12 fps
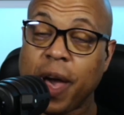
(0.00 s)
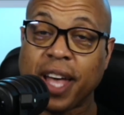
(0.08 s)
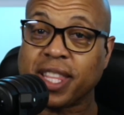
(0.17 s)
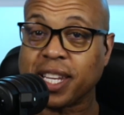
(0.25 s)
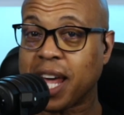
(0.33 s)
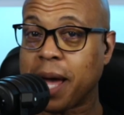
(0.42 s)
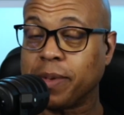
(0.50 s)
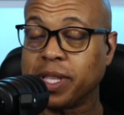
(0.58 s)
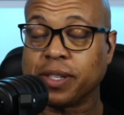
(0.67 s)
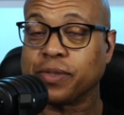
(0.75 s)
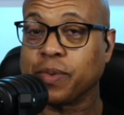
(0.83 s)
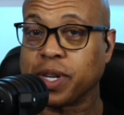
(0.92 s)
At the time of
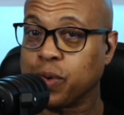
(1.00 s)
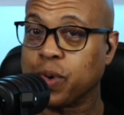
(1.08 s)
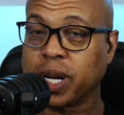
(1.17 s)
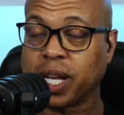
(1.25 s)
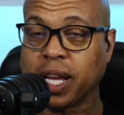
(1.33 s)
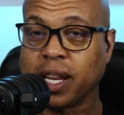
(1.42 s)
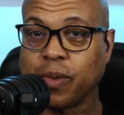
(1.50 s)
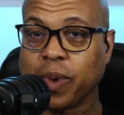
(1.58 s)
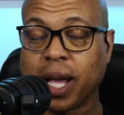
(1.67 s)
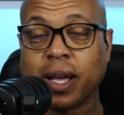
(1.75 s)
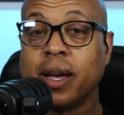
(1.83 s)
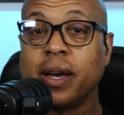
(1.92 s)
this recording
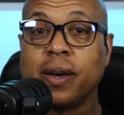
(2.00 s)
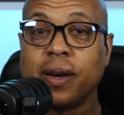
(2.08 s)
anyway,